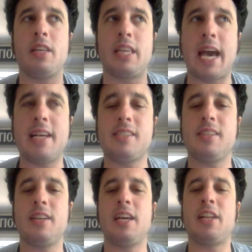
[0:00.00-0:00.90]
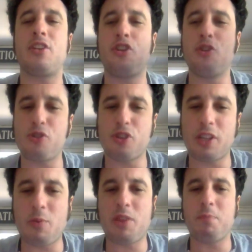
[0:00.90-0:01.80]
yes, it
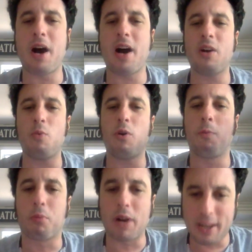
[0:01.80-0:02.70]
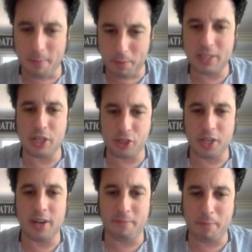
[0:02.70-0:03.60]
usually with Magha will bring a
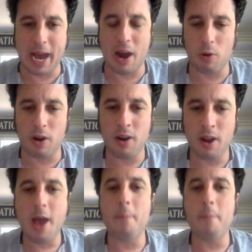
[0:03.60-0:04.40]
position of power,